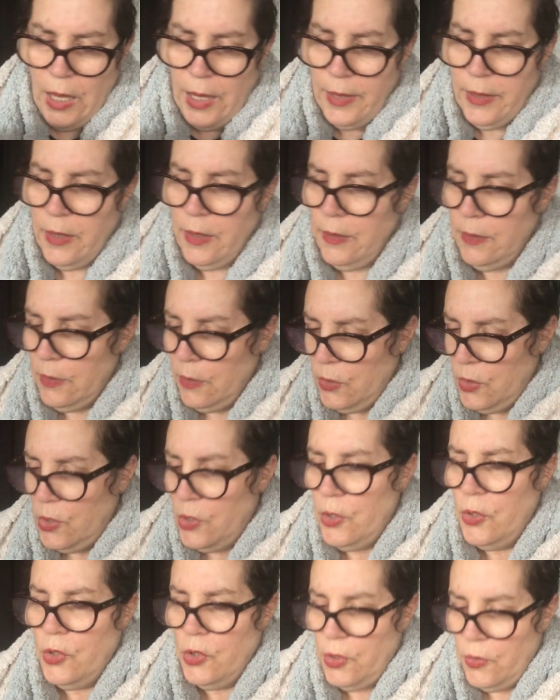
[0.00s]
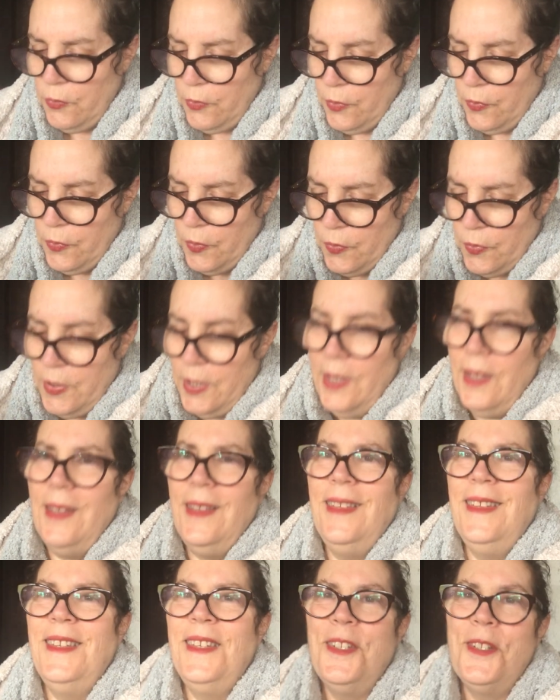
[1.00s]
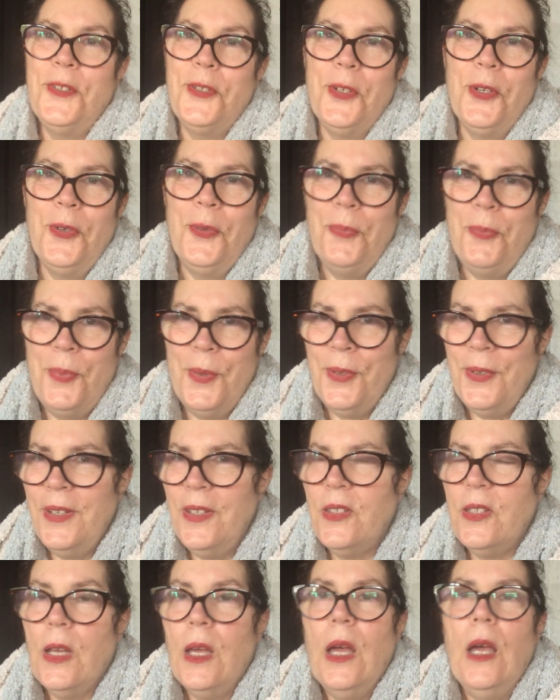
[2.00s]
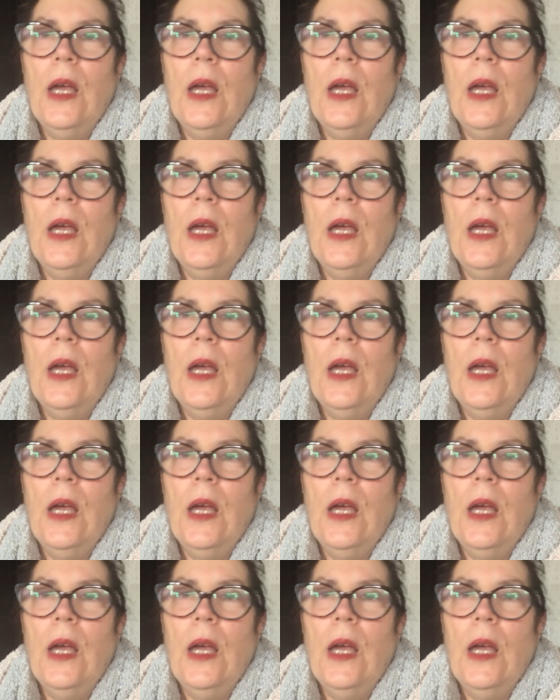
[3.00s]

I gotta go searching for 15-year-old boys.